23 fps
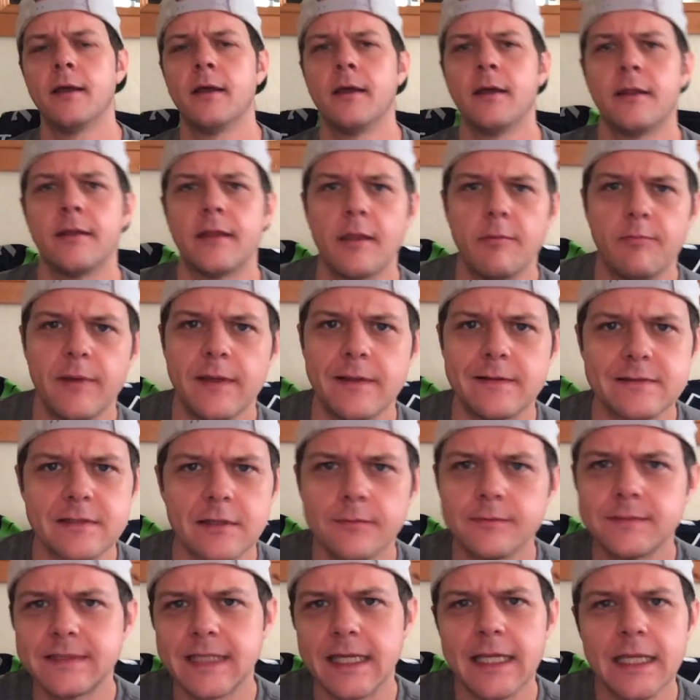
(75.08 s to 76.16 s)
They beat some
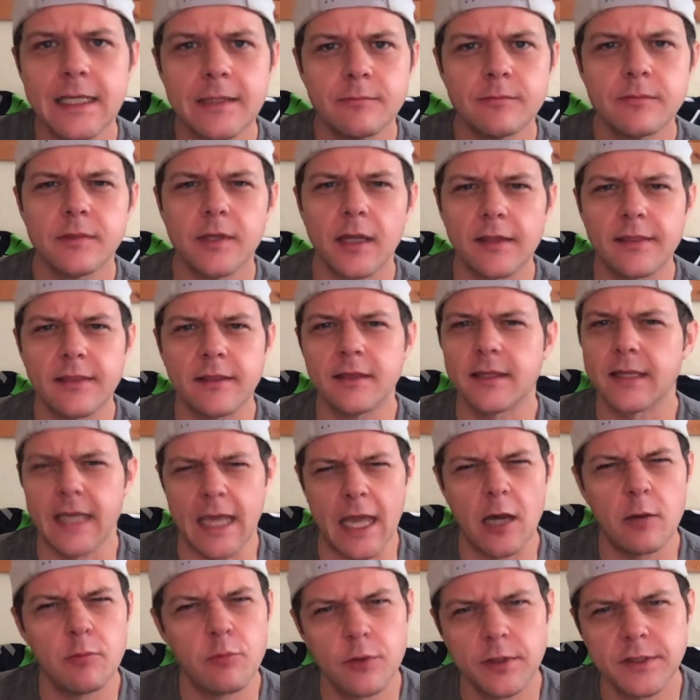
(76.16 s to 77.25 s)
team, I think the
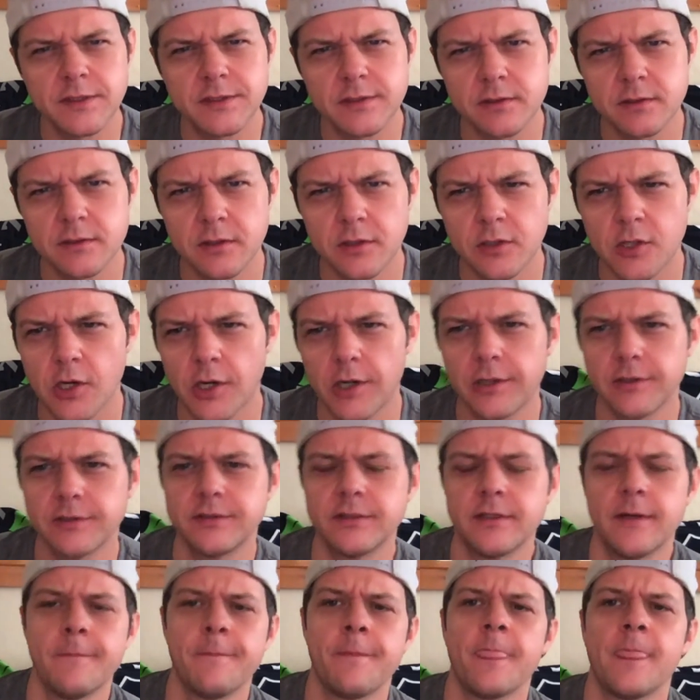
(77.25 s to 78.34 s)
Cowboys, they're called.
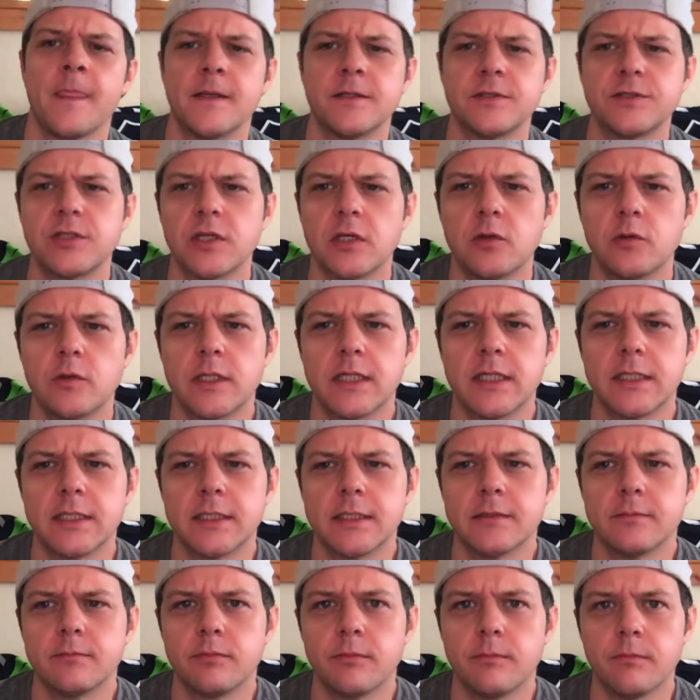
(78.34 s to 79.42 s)

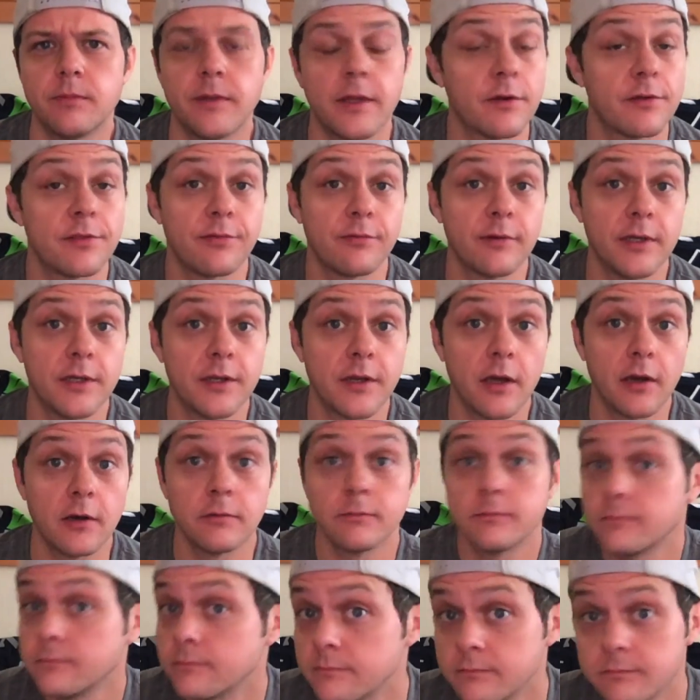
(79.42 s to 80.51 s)
So they're 3-0.
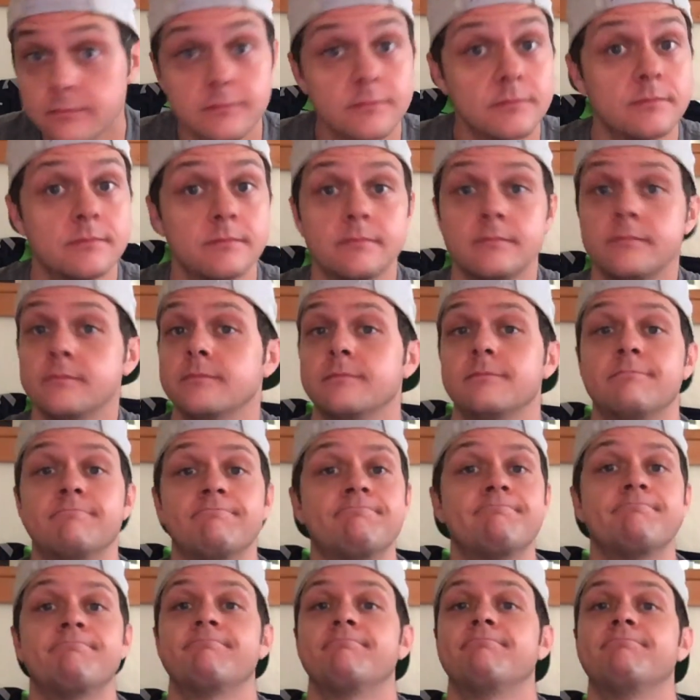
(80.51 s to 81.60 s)

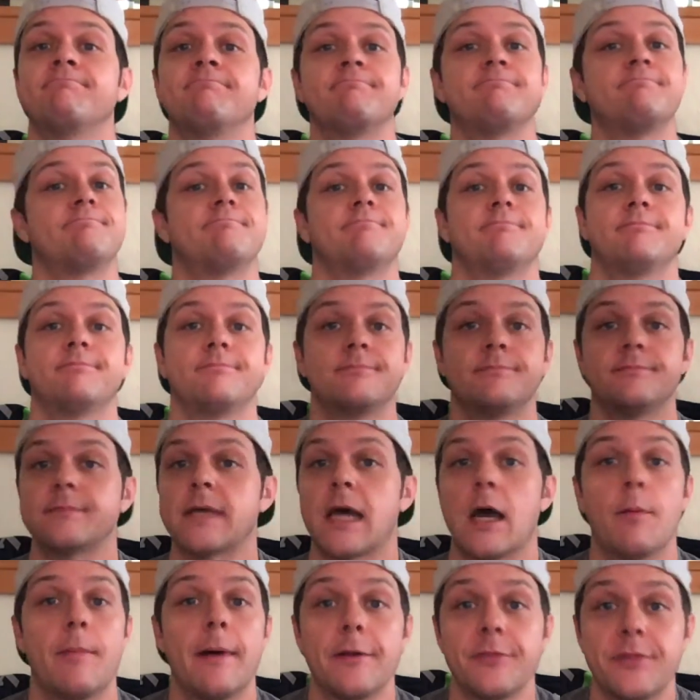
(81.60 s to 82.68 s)
How
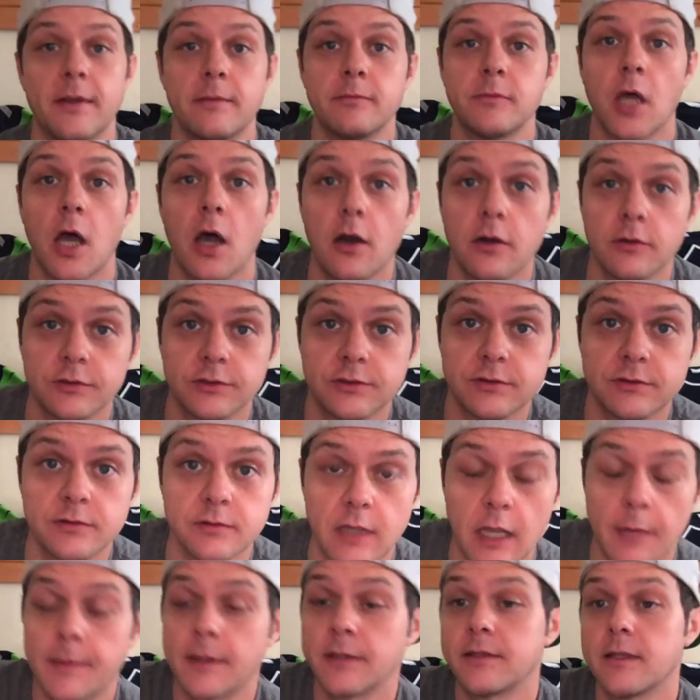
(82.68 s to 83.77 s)
about them dogs?
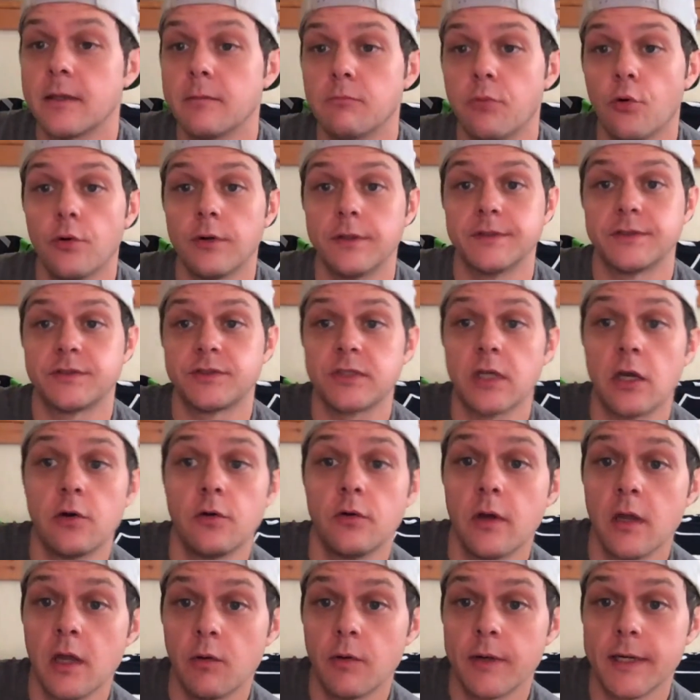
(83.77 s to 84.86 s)
How about them boys?
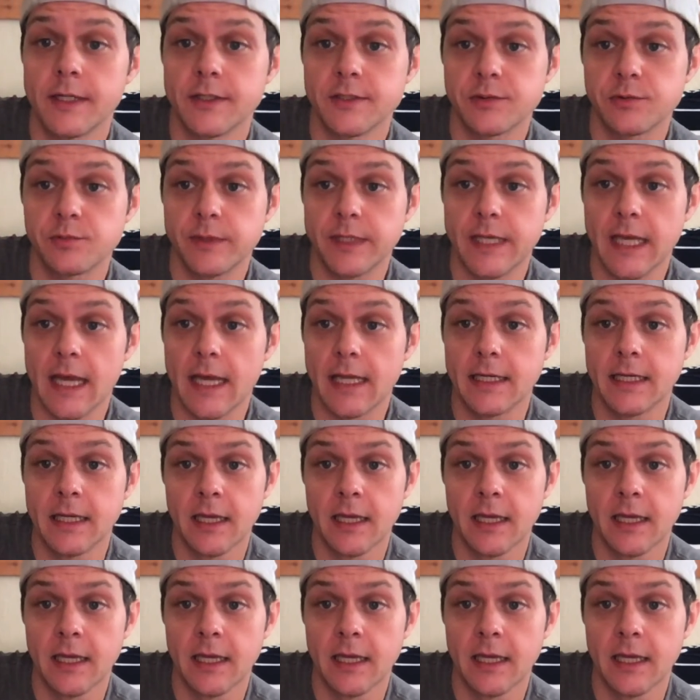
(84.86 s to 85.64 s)
So what else we got?